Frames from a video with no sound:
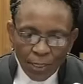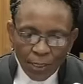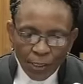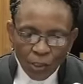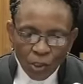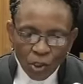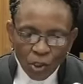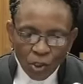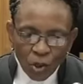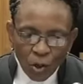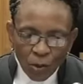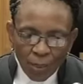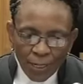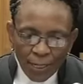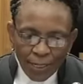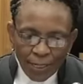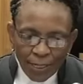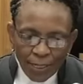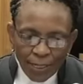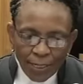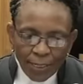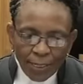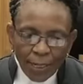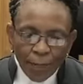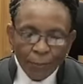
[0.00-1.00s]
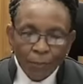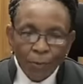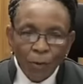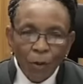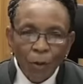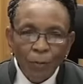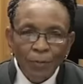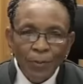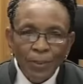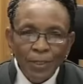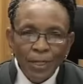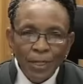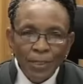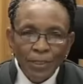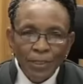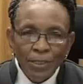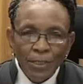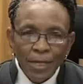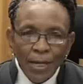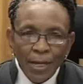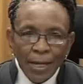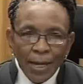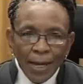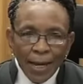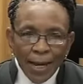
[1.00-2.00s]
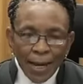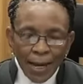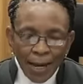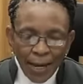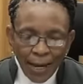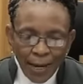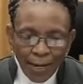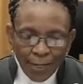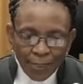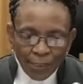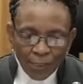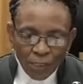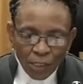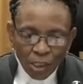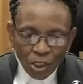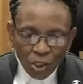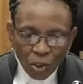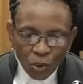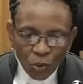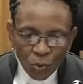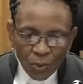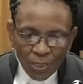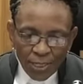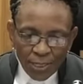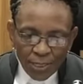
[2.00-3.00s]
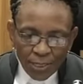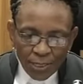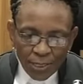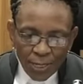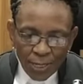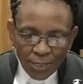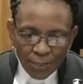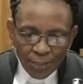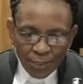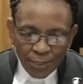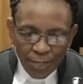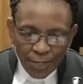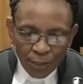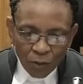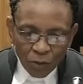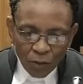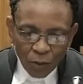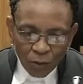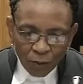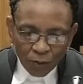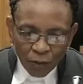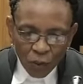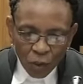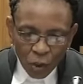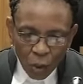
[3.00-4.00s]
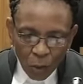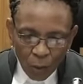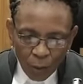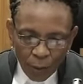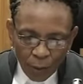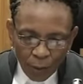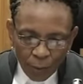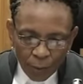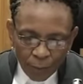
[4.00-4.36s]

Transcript: is shockingly inappropriate and induces a sense of shock.